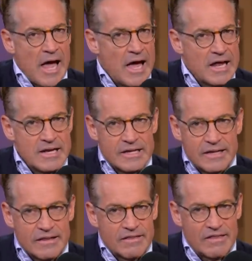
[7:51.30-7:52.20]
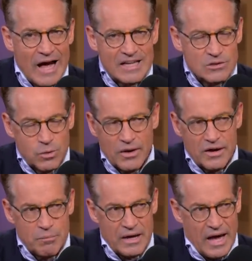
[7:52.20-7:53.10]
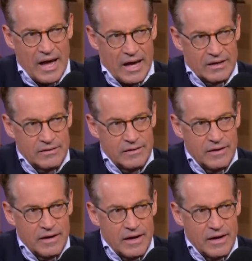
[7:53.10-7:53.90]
And that's where it began.